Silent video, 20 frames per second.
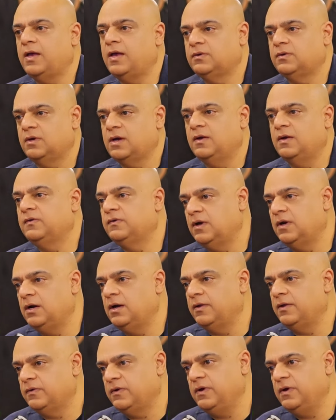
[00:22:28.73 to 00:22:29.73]
as a consult
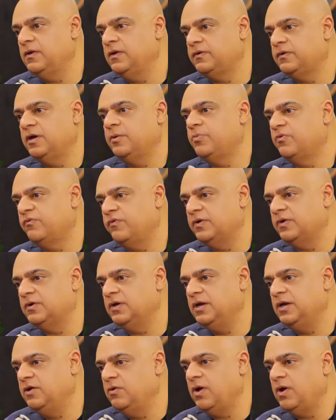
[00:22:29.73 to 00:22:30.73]
as a real estate
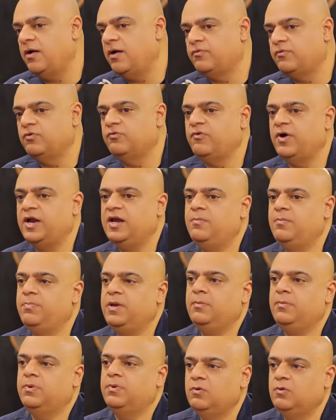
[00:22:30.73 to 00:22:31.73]
professional you have to find
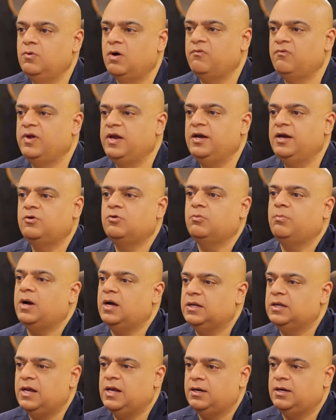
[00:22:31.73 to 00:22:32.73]
people who are willing to
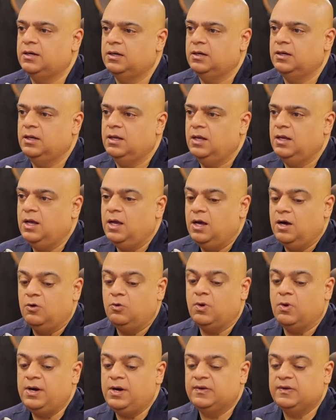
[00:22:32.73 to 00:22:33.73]
buy that Correct.
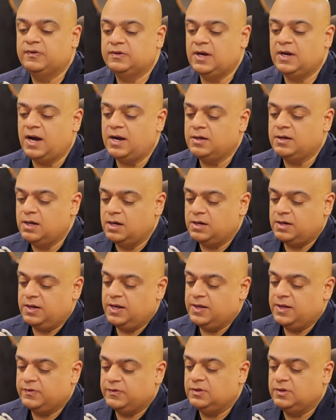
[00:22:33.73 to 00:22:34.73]
Who understand that
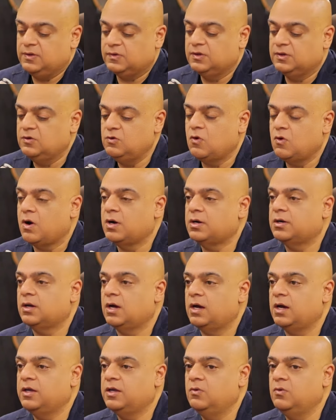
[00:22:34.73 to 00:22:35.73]
yes, this is not
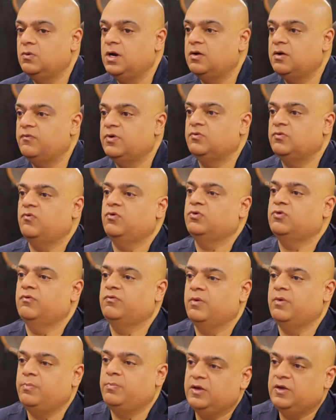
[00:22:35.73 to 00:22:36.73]
a unit which was
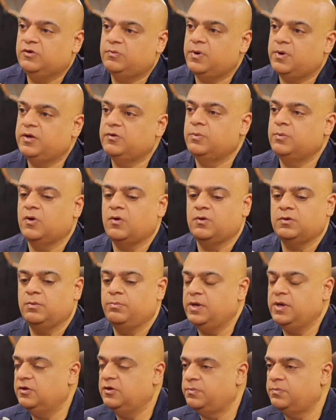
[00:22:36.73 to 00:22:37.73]
of the base price because the
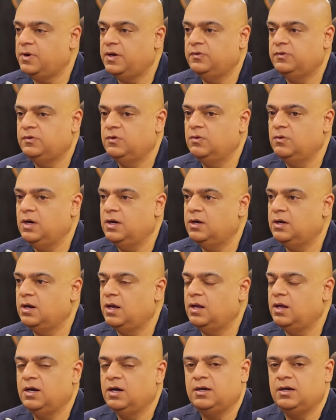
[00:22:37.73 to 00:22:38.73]
base price unit
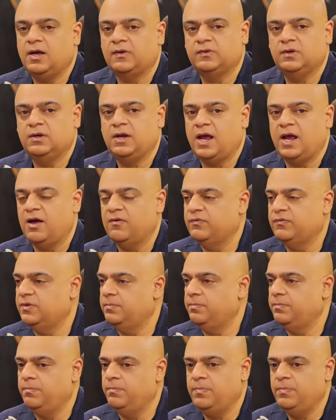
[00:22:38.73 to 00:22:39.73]
doesn't have
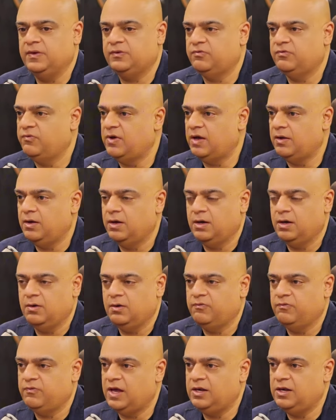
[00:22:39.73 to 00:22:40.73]
the best va
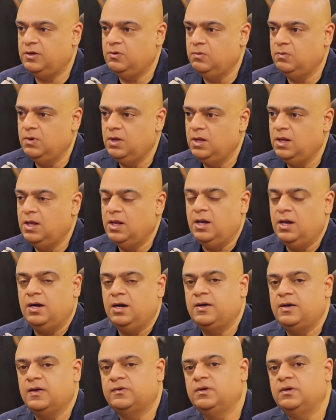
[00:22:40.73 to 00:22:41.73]
uh, value, hmm.
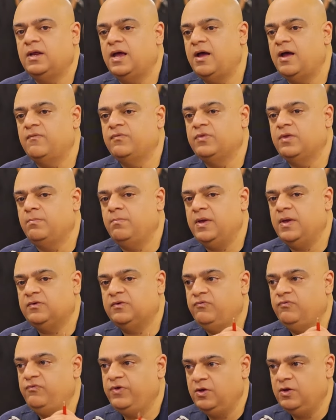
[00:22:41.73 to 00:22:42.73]
doesn't have the
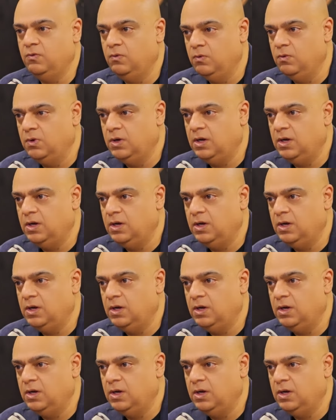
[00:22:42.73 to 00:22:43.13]
best view,